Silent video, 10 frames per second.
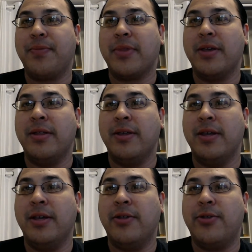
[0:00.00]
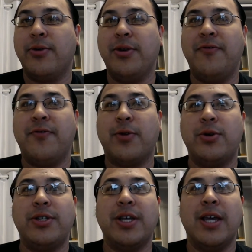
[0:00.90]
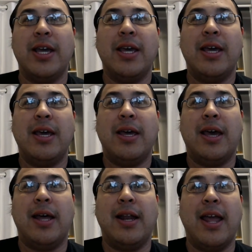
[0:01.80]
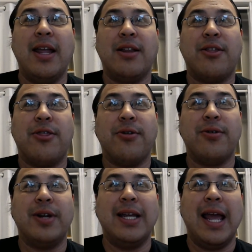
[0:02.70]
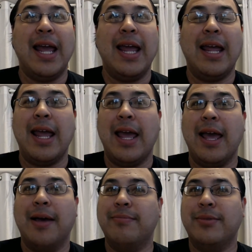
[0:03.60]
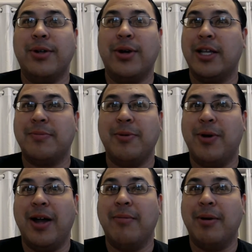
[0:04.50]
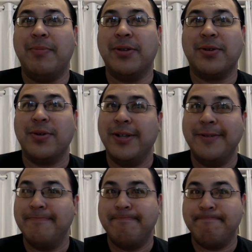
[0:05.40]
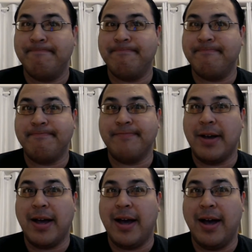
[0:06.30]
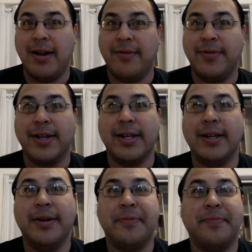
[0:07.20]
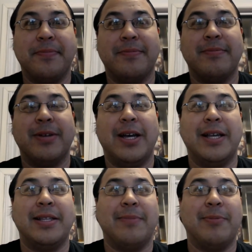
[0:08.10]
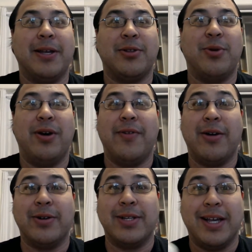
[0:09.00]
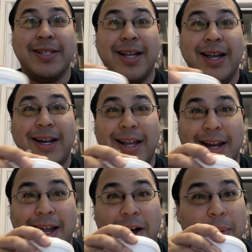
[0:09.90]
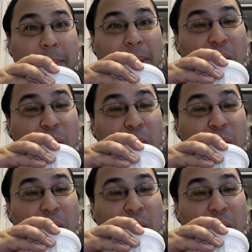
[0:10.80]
the 31st at 8:30 a.m. Don't ask me why I'm up this early. I don't fucking know. I slept like 12 hours last night and now I'm up.